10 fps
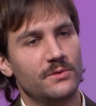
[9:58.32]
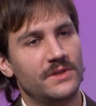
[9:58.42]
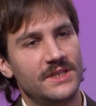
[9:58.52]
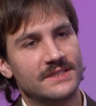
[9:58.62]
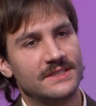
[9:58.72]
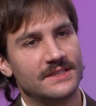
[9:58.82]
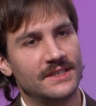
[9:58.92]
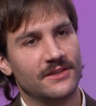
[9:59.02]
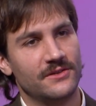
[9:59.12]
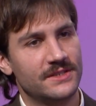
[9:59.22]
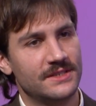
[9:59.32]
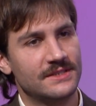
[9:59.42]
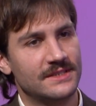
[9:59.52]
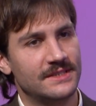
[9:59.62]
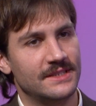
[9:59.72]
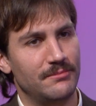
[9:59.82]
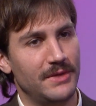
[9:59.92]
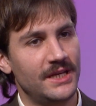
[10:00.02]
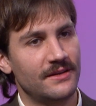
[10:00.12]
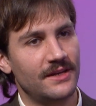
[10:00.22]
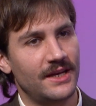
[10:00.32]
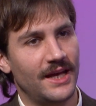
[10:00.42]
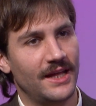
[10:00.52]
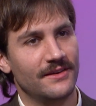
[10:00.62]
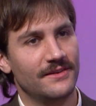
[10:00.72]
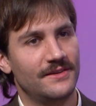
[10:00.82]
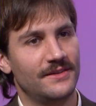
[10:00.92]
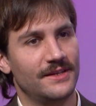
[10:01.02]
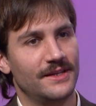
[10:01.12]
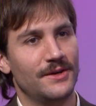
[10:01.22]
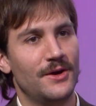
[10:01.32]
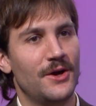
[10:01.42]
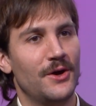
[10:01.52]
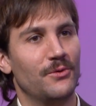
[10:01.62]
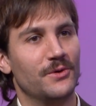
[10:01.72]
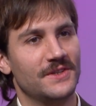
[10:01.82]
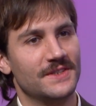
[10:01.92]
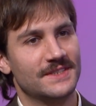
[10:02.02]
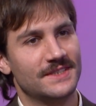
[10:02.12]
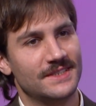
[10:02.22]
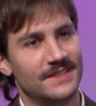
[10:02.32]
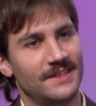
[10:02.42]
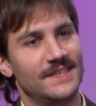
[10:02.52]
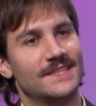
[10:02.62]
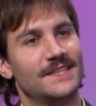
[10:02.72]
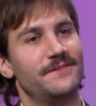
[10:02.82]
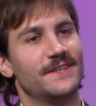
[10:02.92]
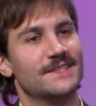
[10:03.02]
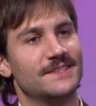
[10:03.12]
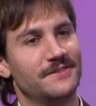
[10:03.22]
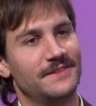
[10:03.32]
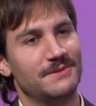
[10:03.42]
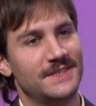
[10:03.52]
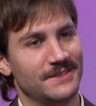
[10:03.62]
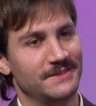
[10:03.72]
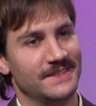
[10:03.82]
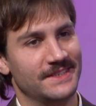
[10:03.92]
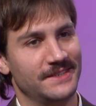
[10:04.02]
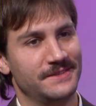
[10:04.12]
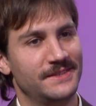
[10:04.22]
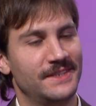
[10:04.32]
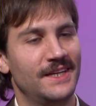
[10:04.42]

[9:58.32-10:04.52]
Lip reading: do these conditions mean, and what is the significance of the result itself?